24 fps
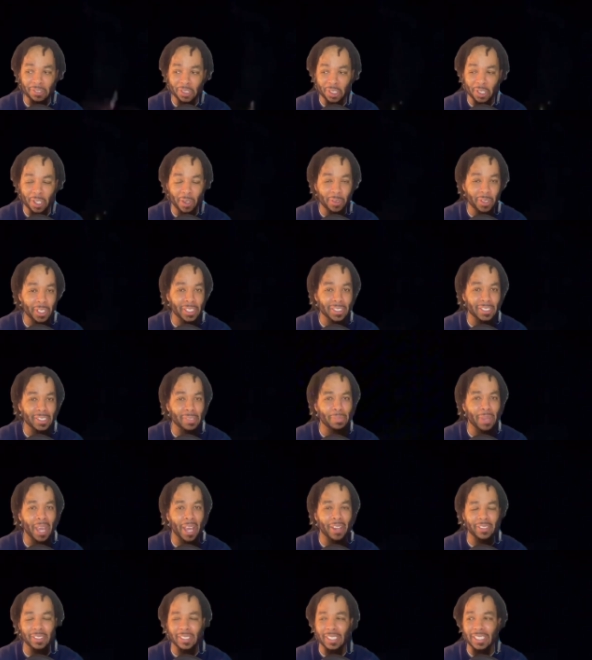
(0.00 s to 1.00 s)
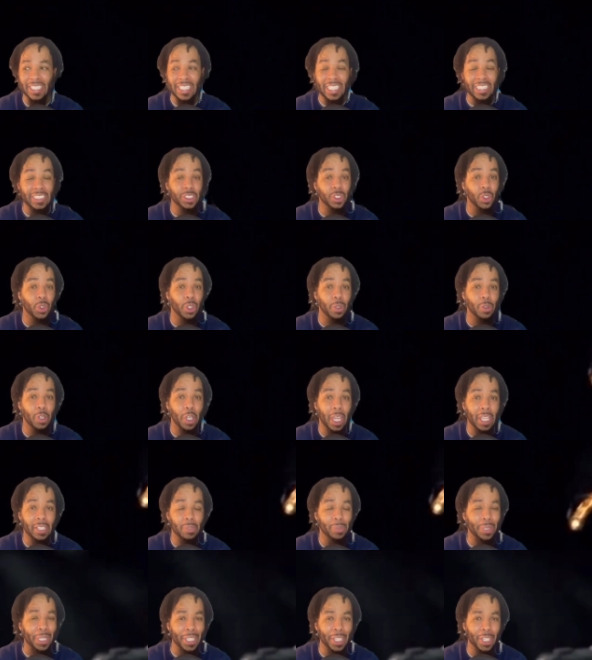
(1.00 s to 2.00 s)
You know, it's the battle that they show at
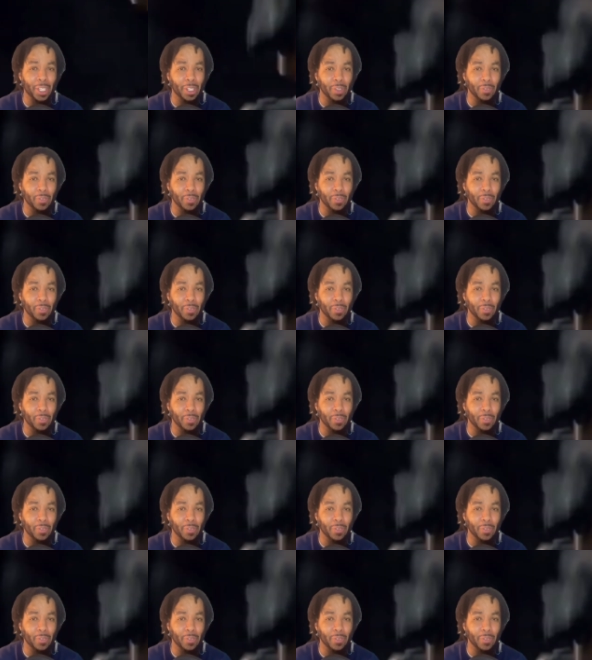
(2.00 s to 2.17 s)
the beginning